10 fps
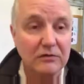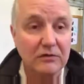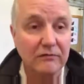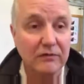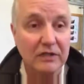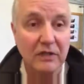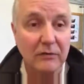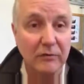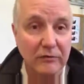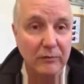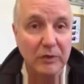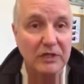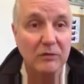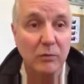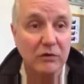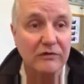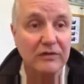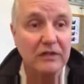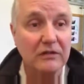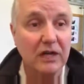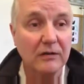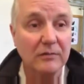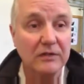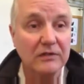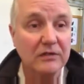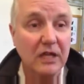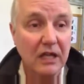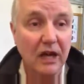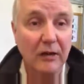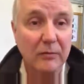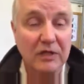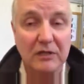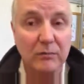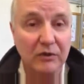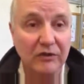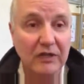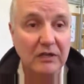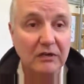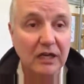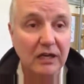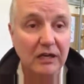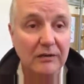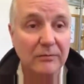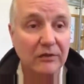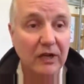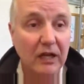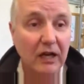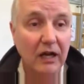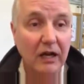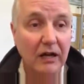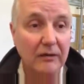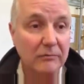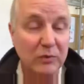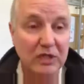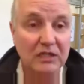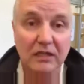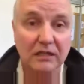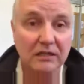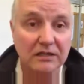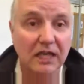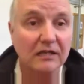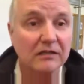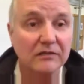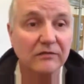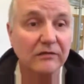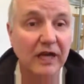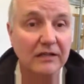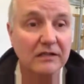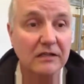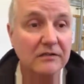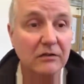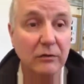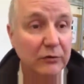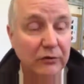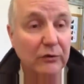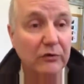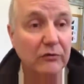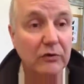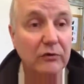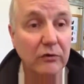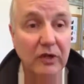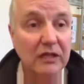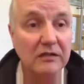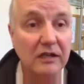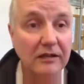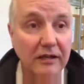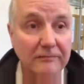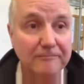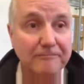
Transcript: use them, for example, for printing water filter elements, printing mosquito net clips, printing containers for vaccines, all sorts of useful things like that.